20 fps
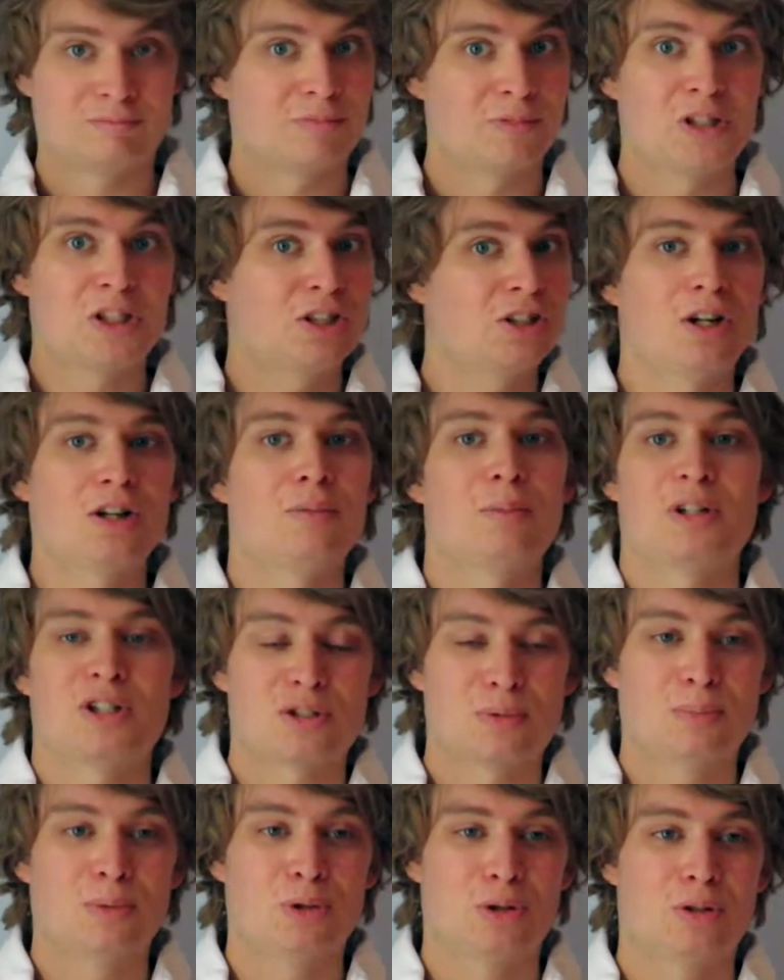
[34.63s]
so
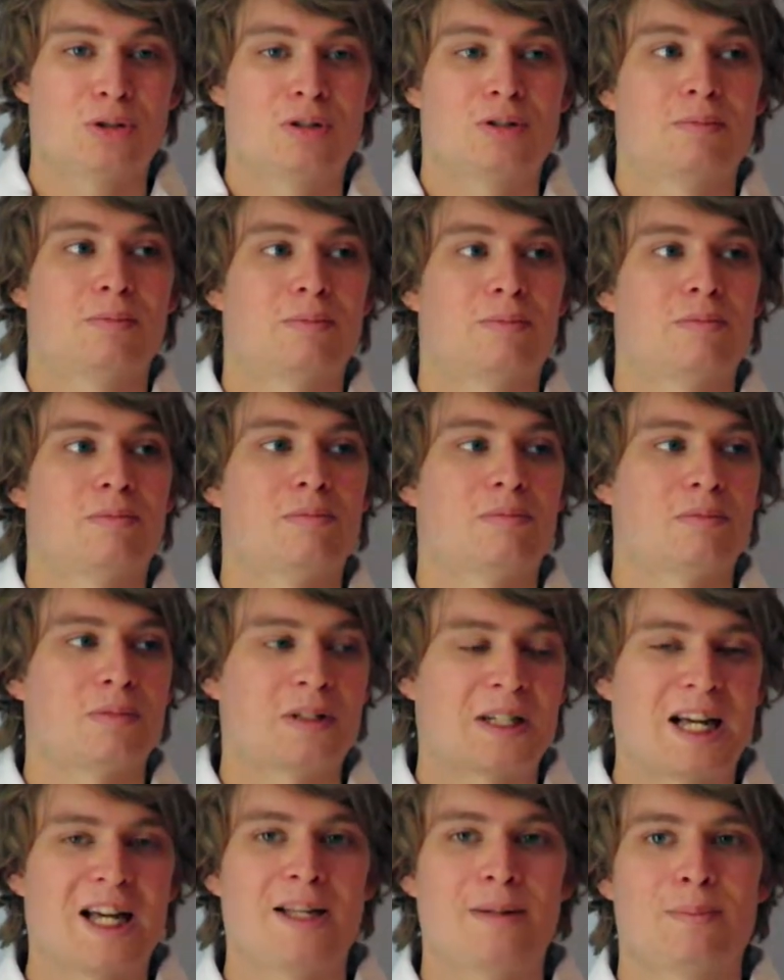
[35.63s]
much more
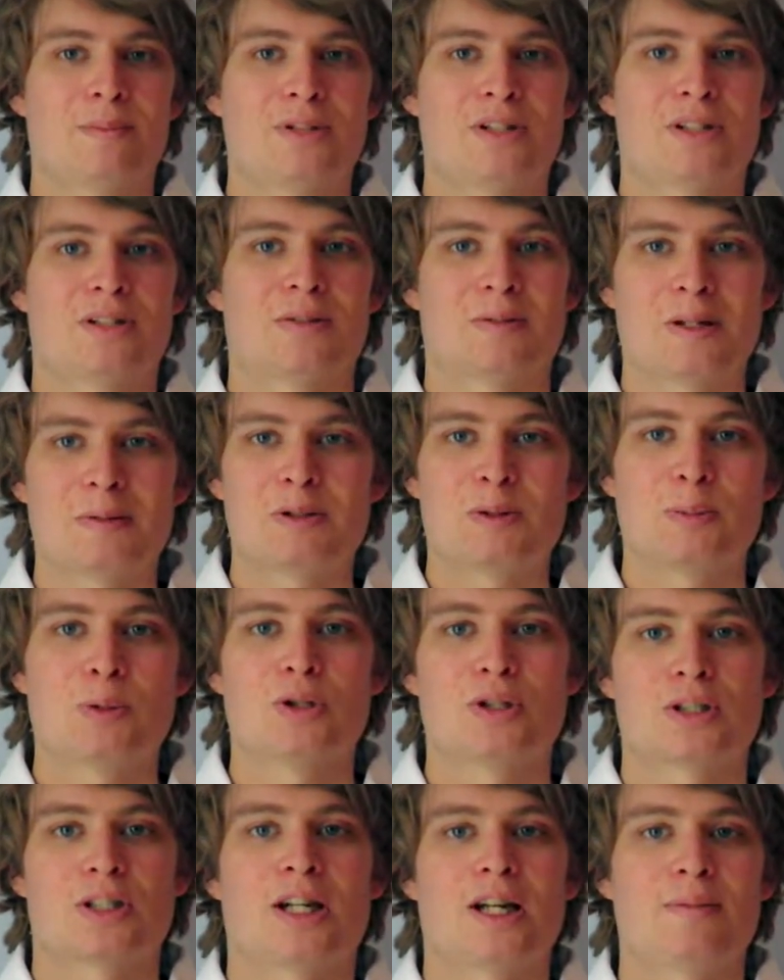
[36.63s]
games,
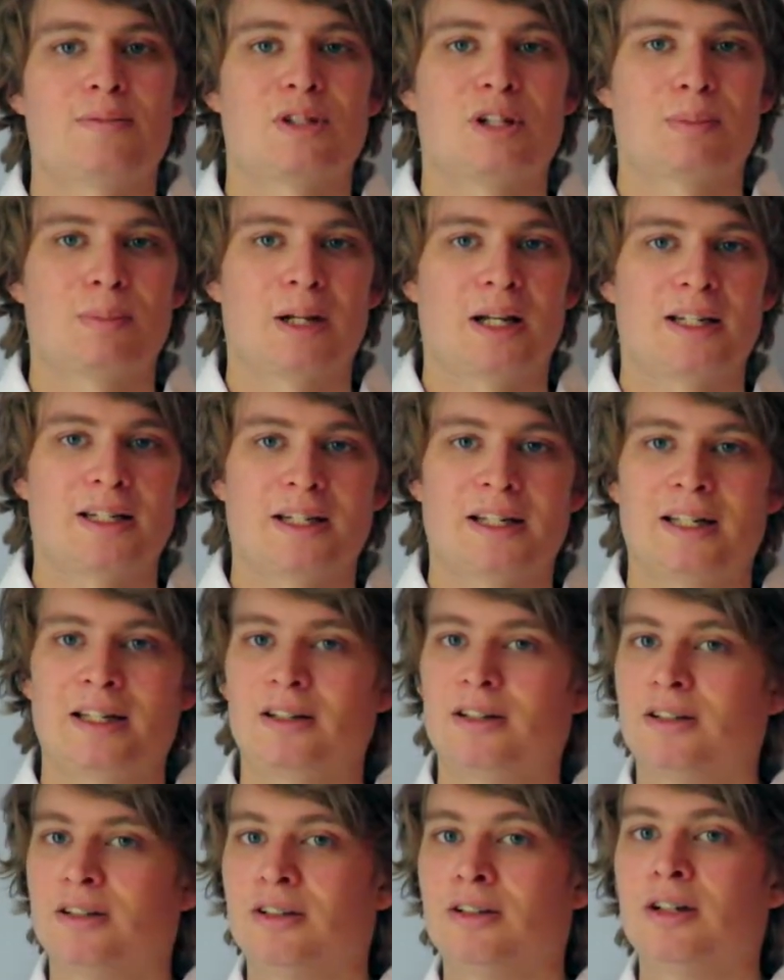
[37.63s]
sports games that are played in
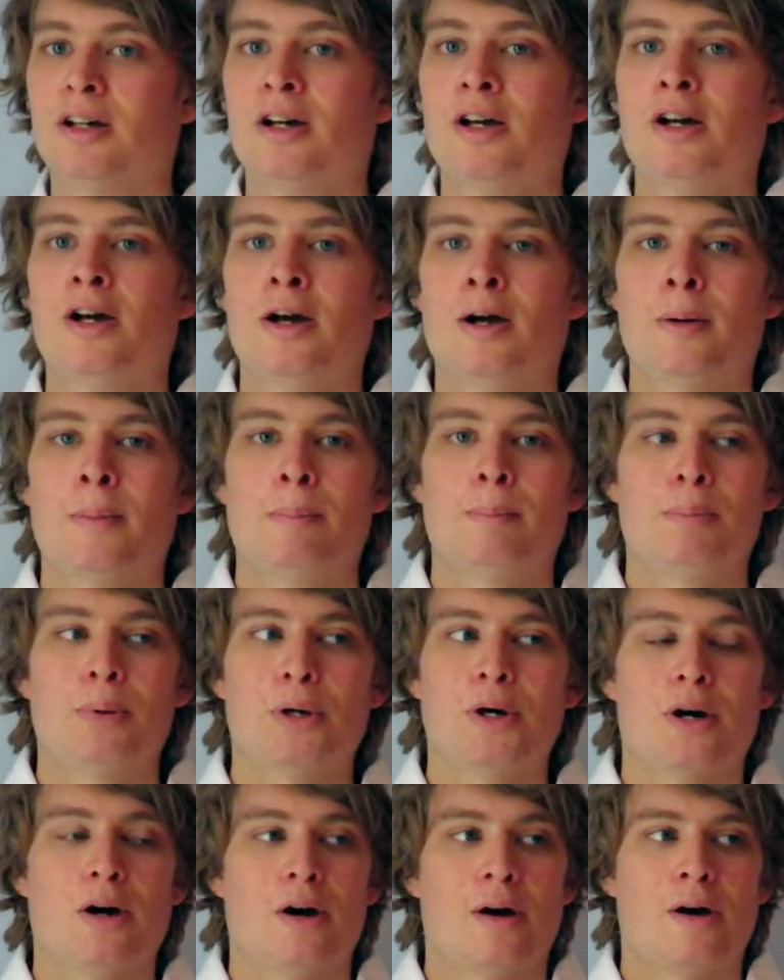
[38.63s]
England.
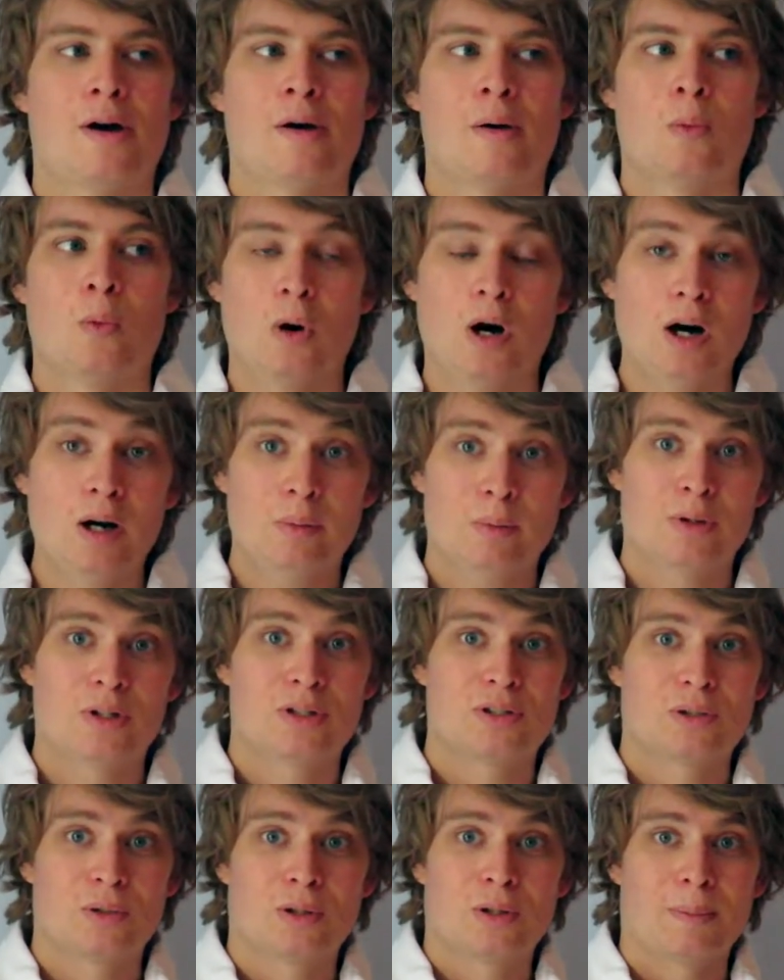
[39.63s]
But what I want
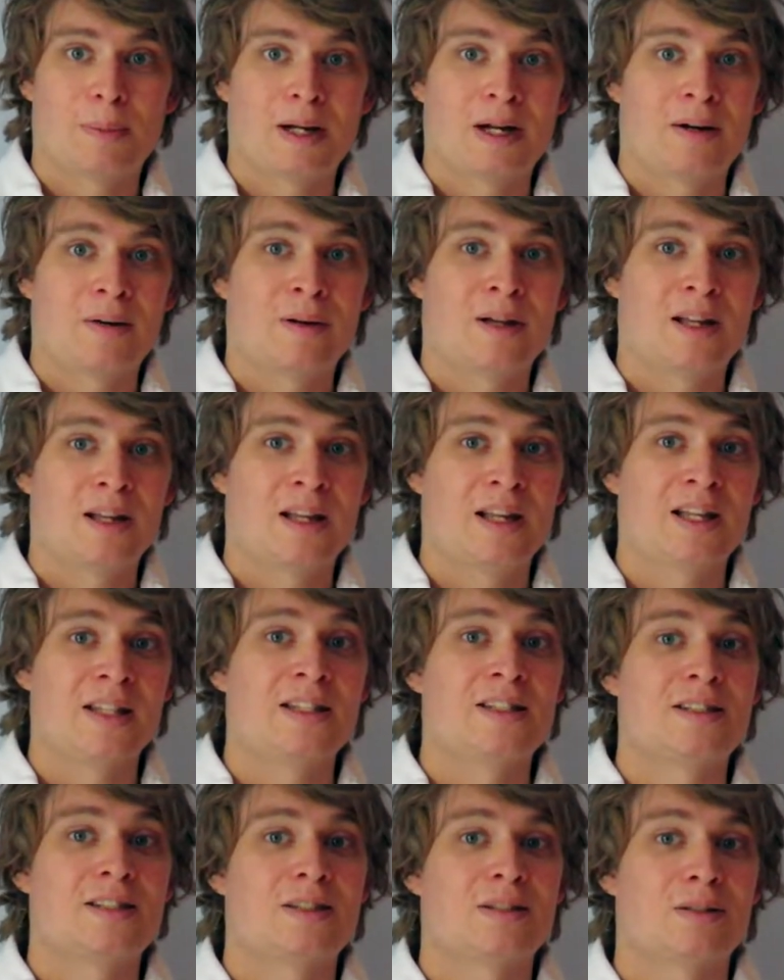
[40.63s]
to talk about
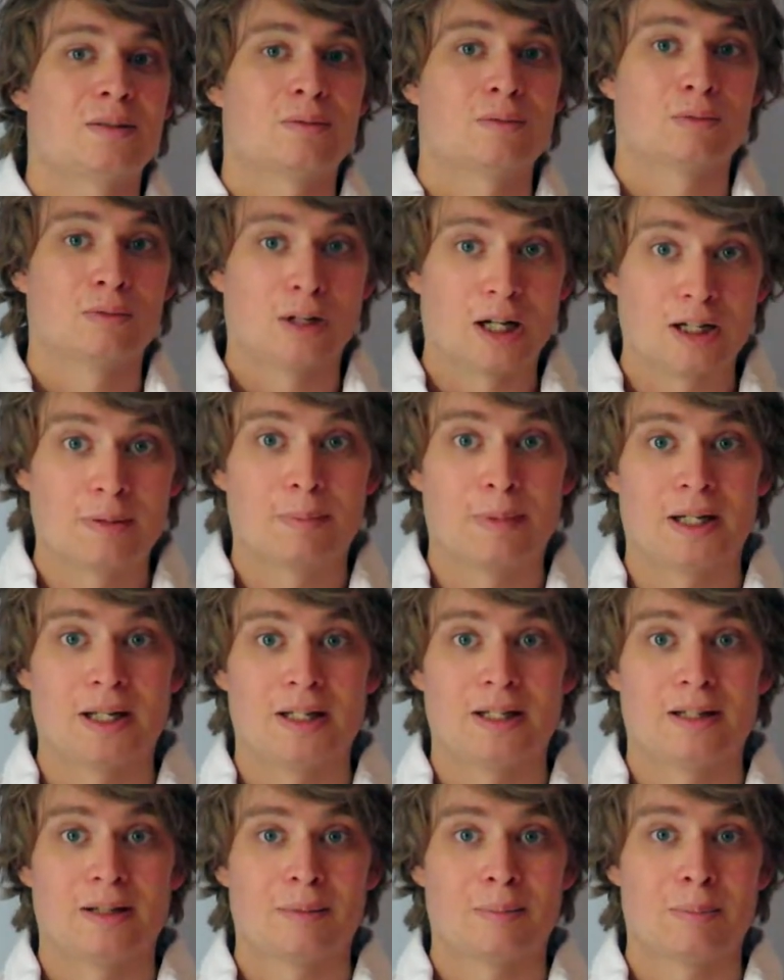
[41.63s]
is
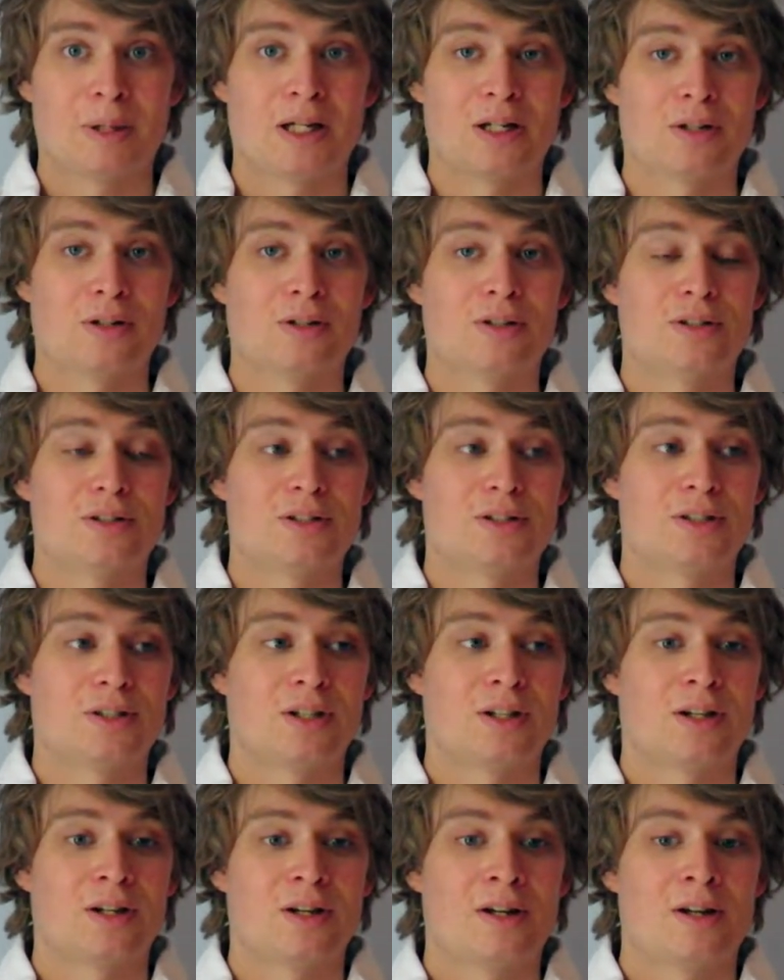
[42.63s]
rugby because